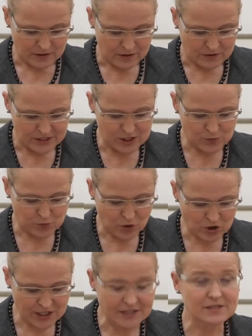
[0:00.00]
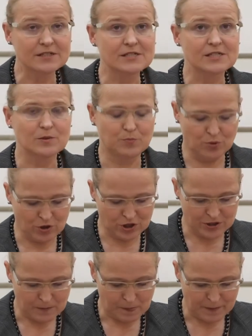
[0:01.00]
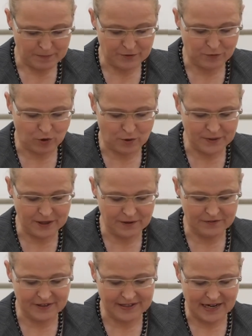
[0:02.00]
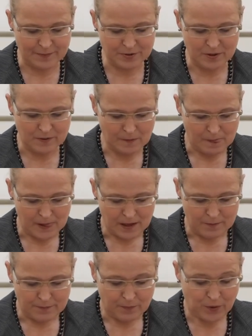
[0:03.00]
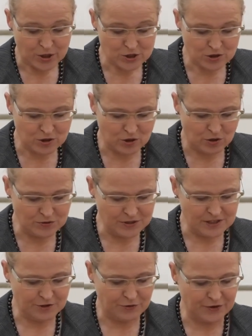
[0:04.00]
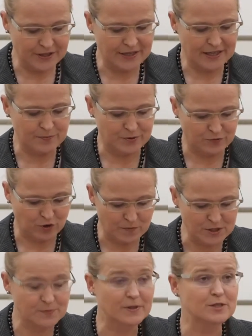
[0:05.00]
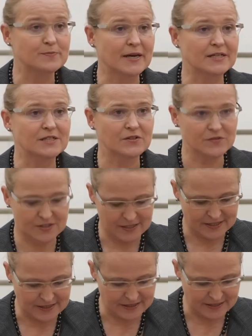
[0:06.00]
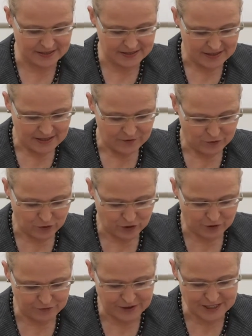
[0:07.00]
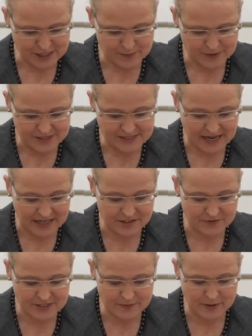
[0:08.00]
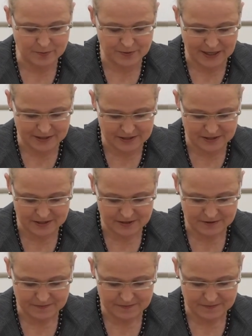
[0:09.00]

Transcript: This project is the book Performing the Gap Postcolonial Queer and Performance Perspectives for Faith Based Activism and Practice.